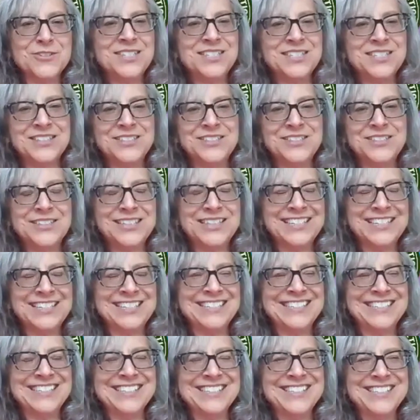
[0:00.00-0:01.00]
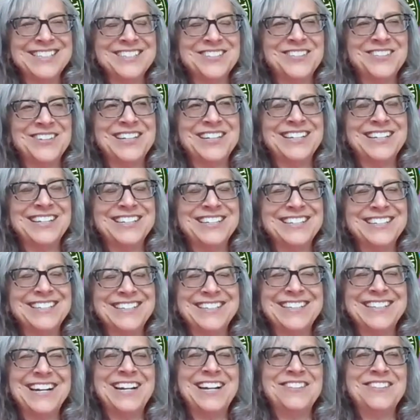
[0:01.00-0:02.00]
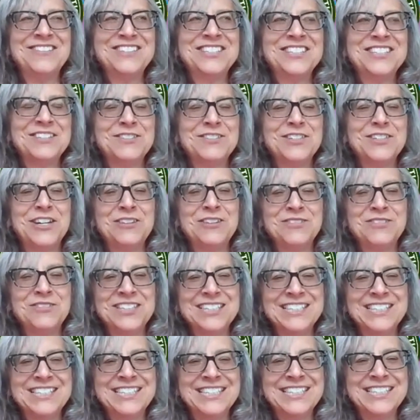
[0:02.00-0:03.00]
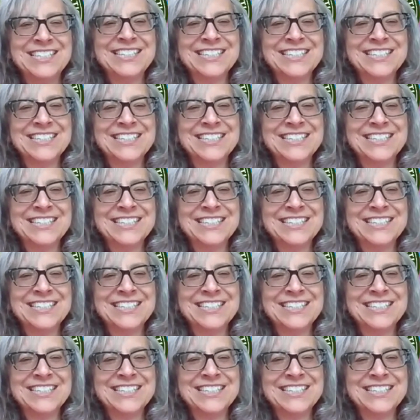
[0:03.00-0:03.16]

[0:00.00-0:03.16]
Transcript: still, so I have a tough time with it.